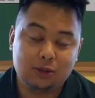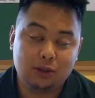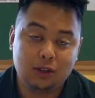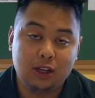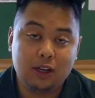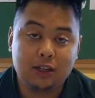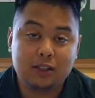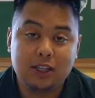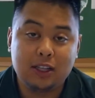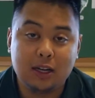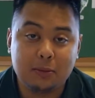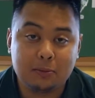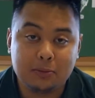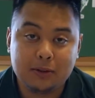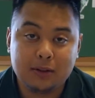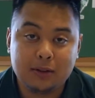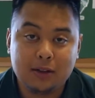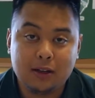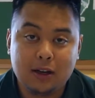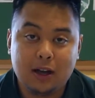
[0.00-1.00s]
you looked up
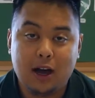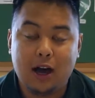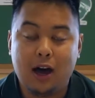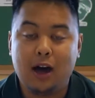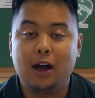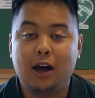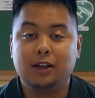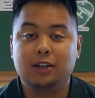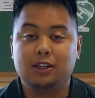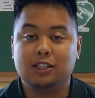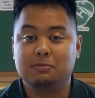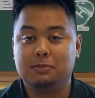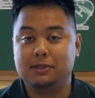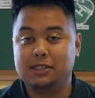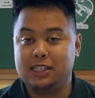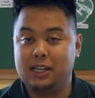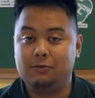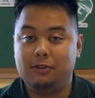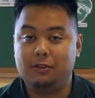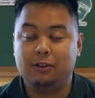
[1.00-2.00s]
on your
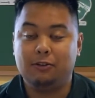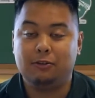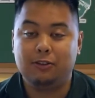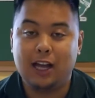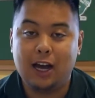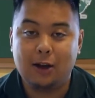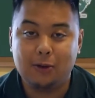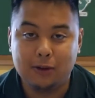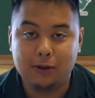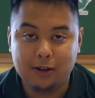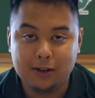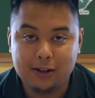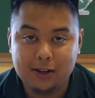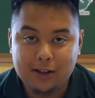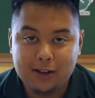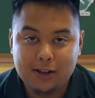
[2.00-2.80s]
specific flower.